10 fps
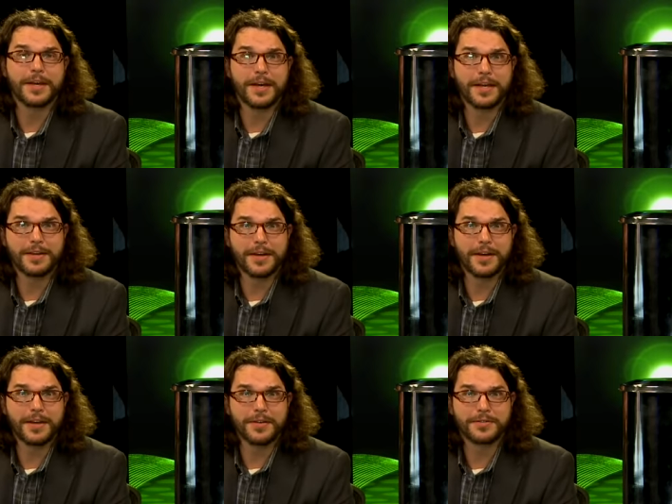and
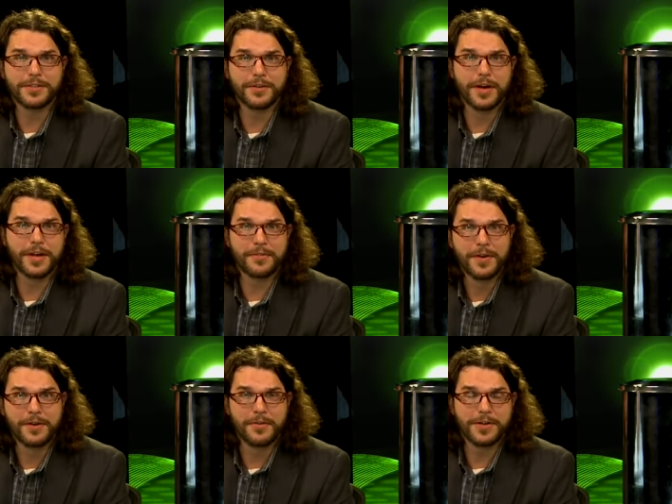uh, don't sit around
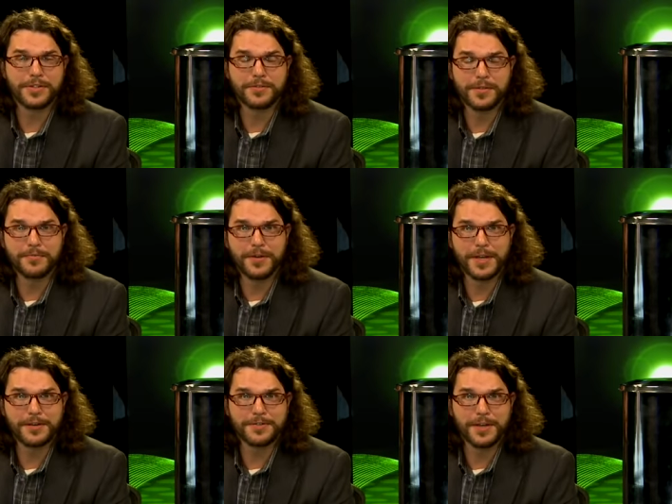watch YouTube
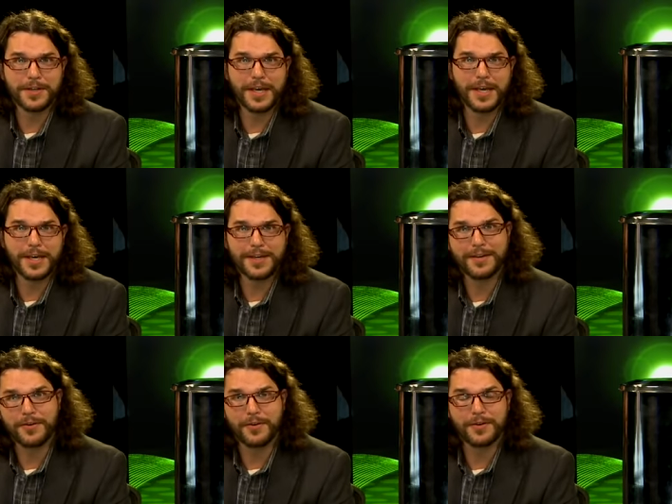videos all day,
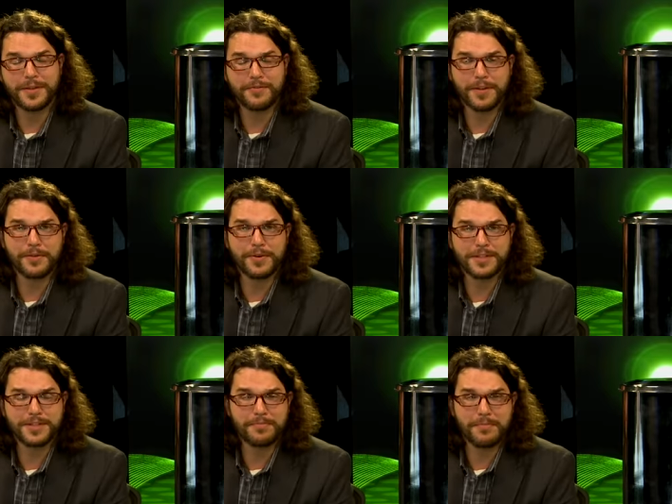or definitely don't
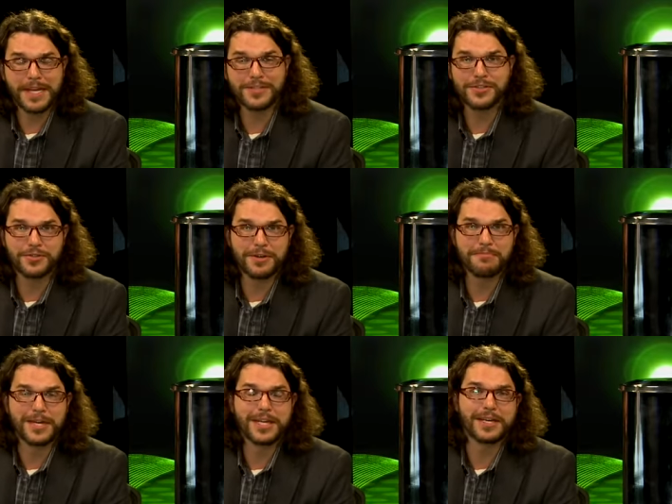watch
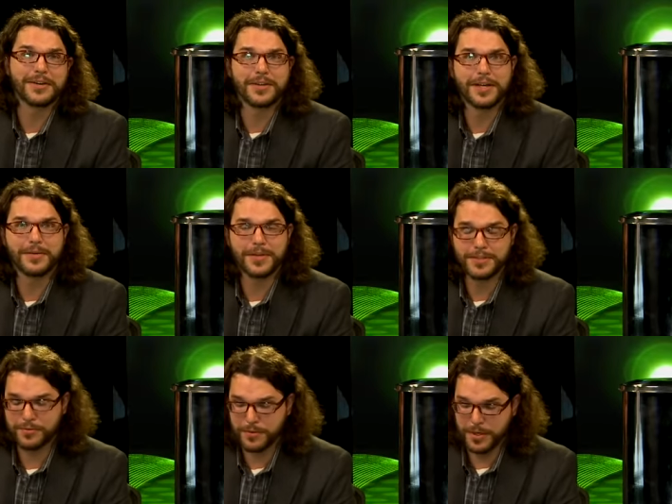mainstream media all day
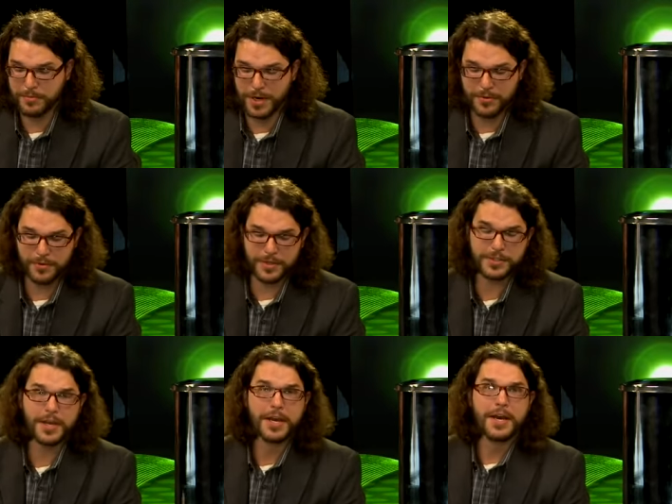because you will get
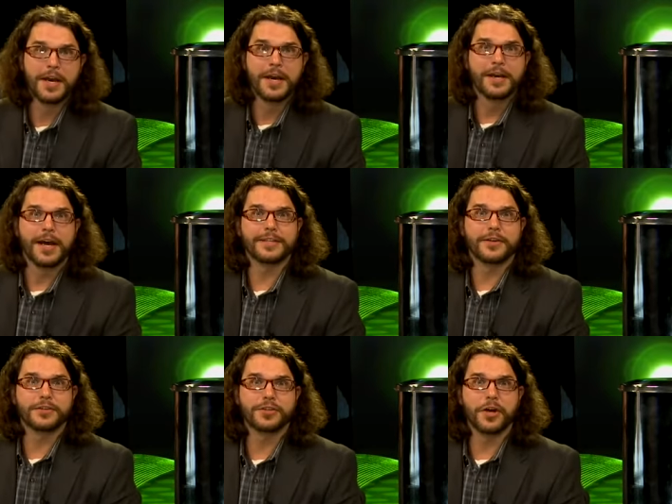brainwashed. That's
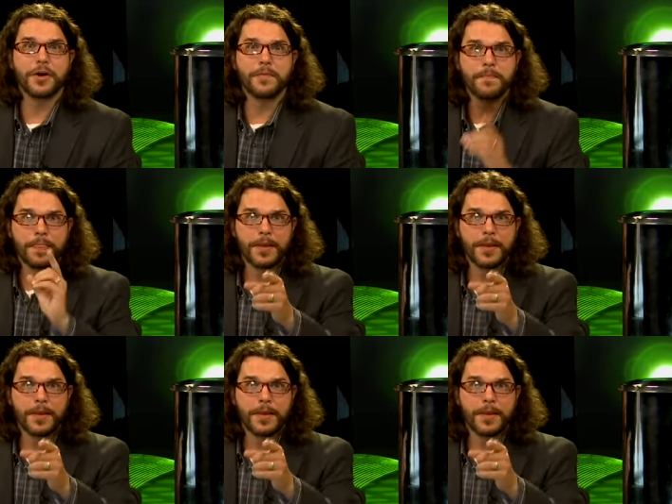our show.